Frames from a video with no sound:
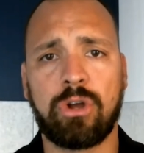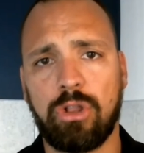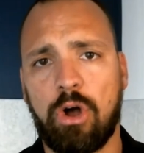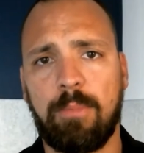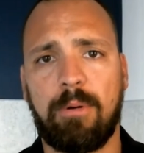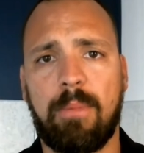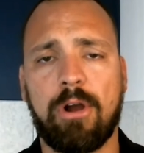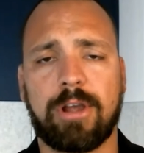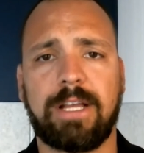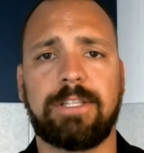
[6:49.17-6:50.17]
global
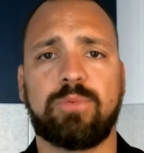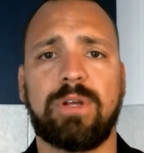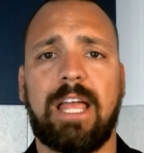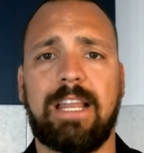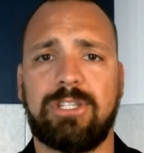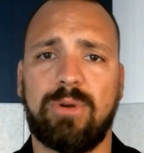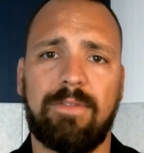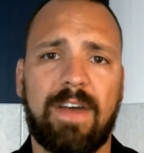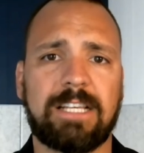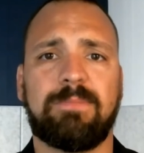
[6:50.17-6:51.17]
markets related to
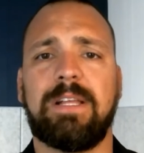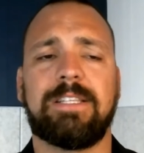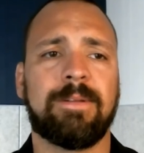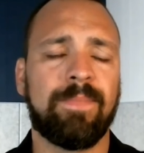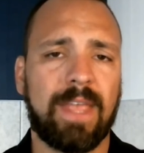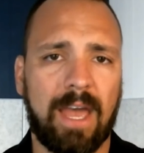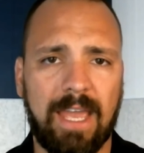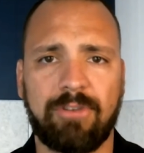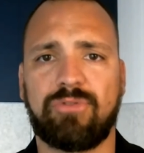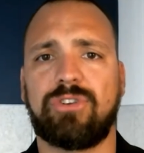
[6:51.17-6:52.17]
investments,
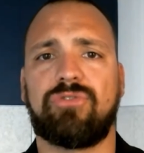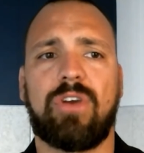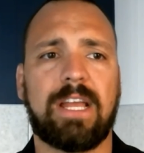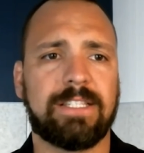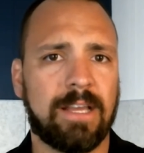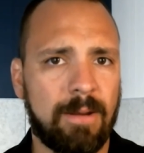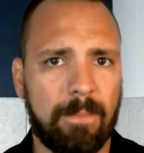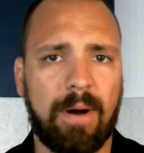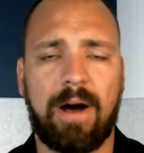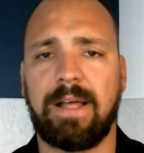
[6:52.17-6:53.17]
interest rates,
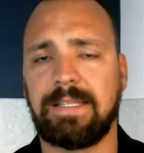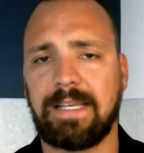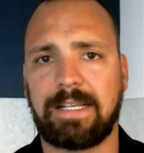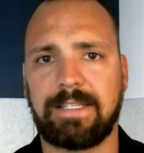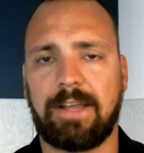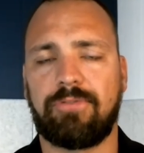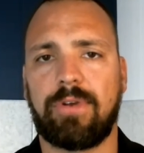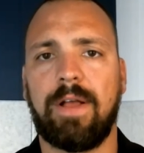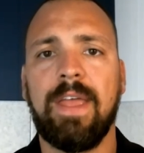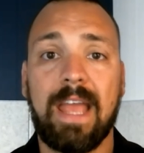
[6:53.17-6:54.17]
bonds,
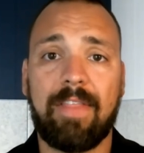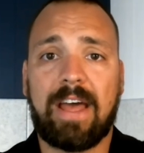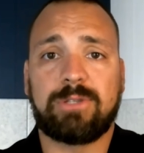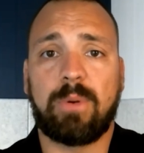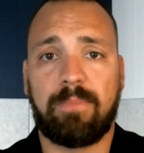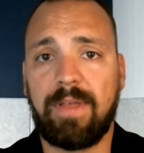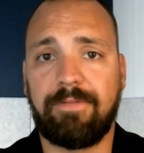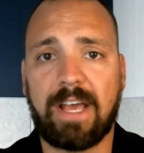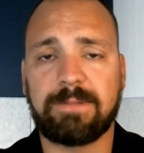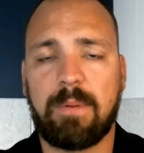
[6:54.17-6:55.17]
etc. And that's what
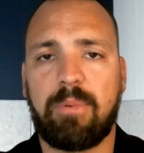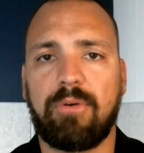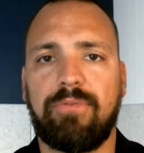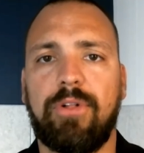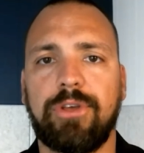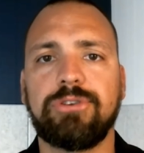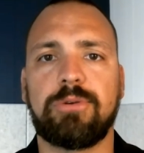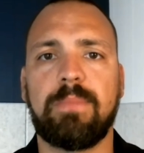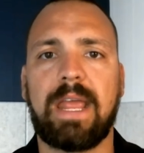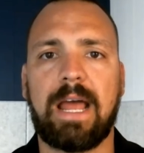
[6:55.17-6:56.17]
investment portfolios
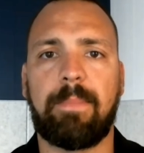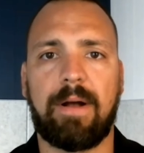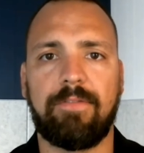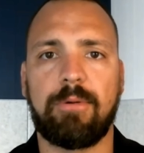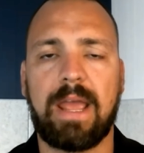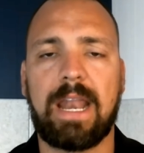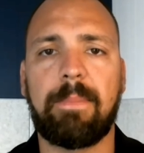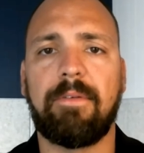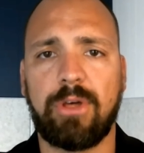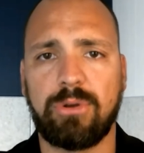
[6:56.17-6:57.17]
are made up of. They're made
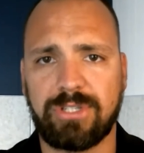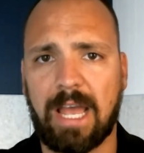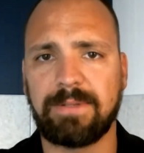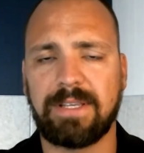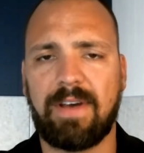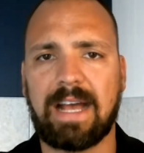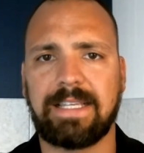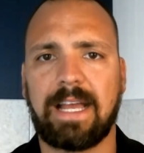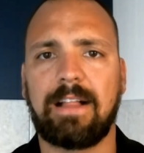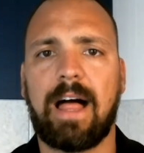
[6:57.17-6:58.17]
up of those types of
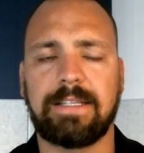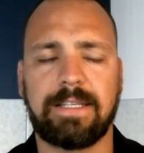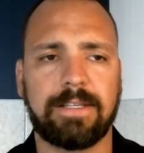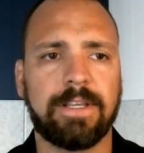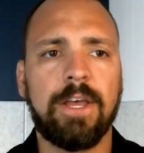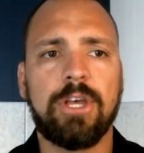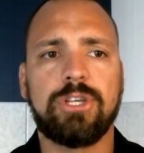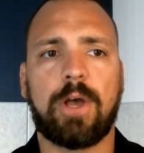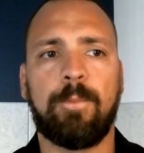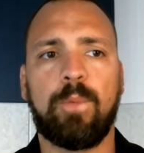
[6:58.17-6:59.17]
asset classes.
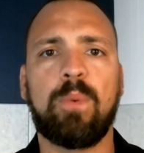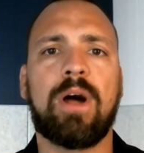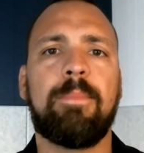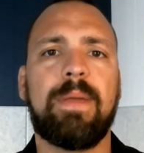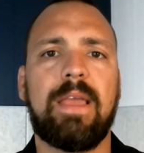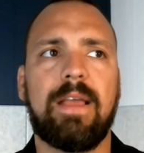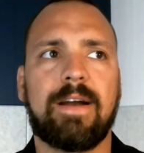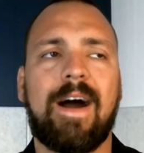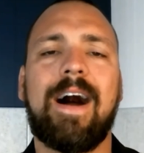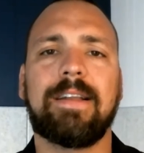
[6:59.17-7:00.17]
So we want to be
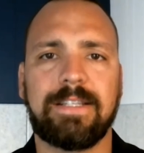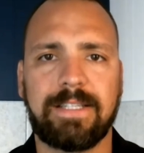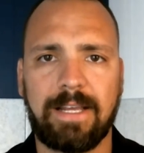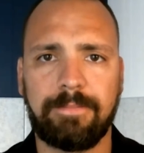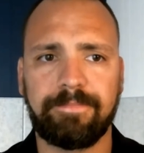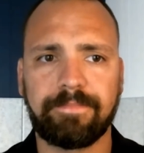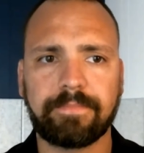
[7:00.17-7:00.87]
cognizant